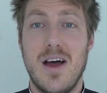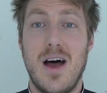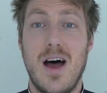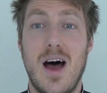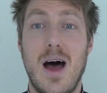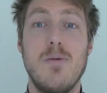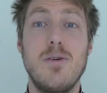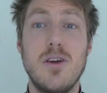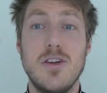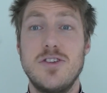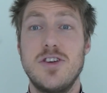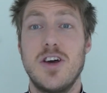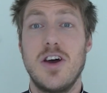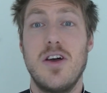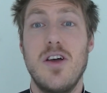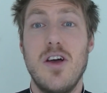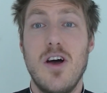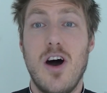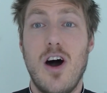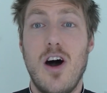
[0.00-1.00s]
I'm going
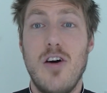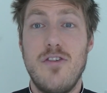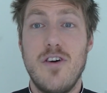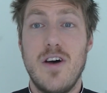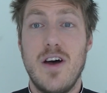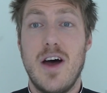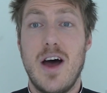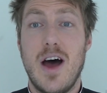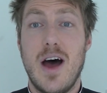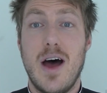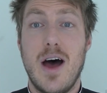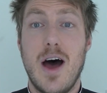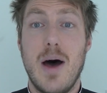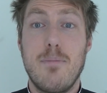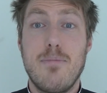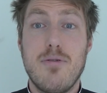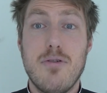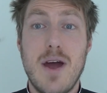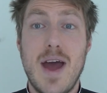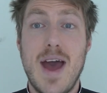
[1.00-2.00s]
to offer a
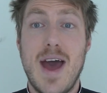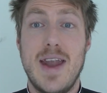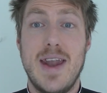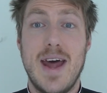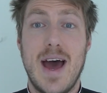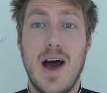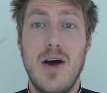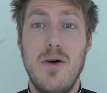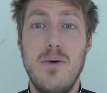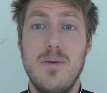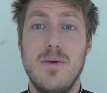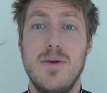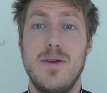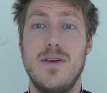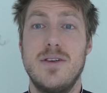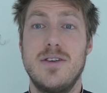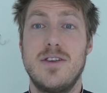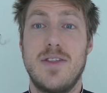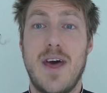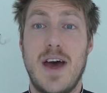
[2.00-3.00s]
prayer now
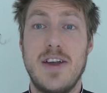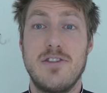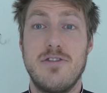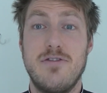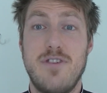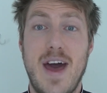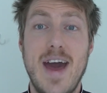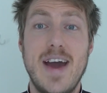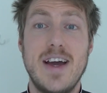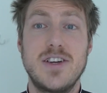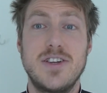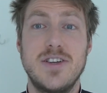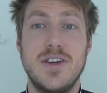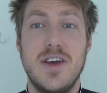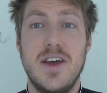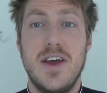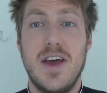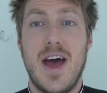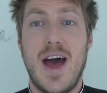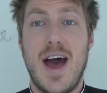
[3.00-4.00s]
to that effect,
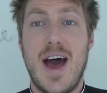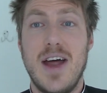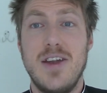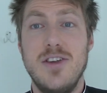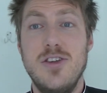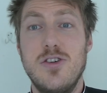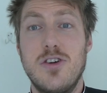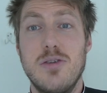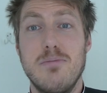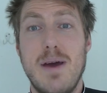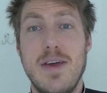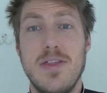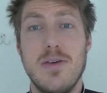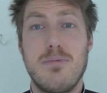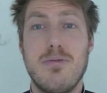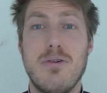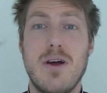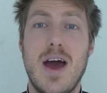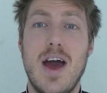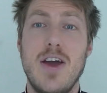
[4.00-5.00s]
and you can make the
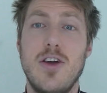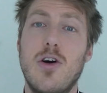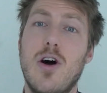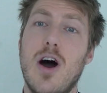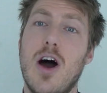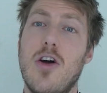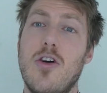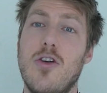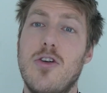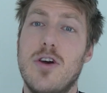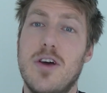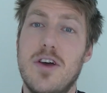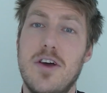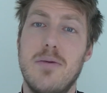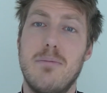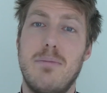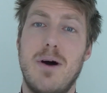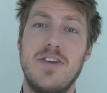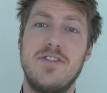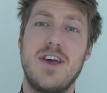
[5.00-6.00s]
prayer your own
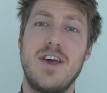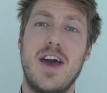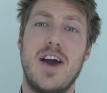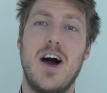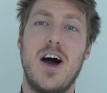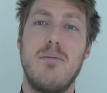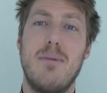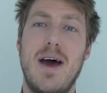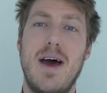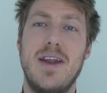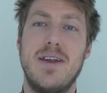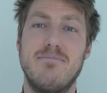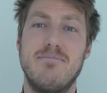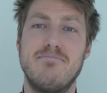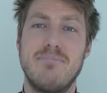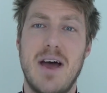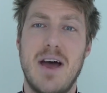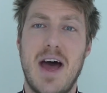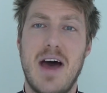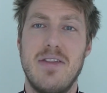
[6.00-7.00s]
by saying Amen
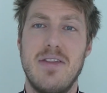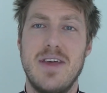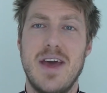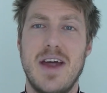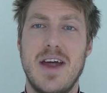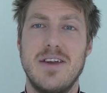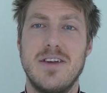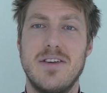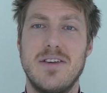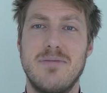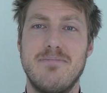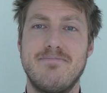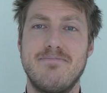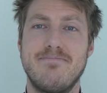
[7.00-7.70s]
at the end.